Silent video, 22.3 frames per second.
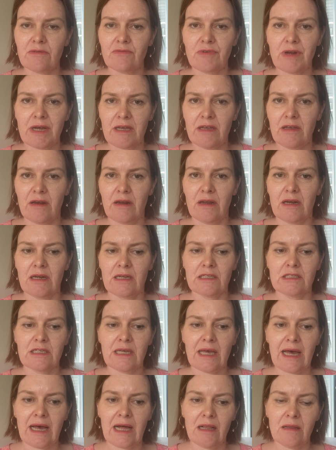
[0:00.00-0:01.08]
regularly to
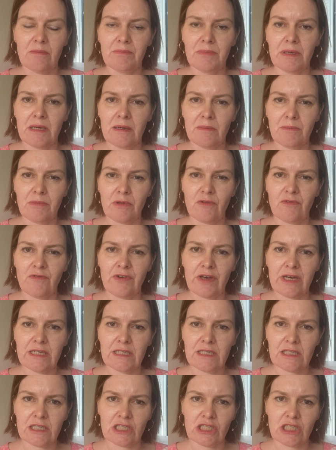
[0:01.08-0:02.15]
help people
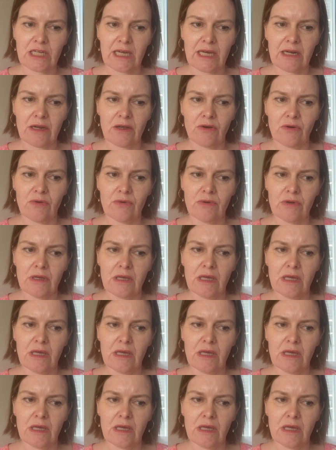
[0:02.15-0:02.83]
face the shadow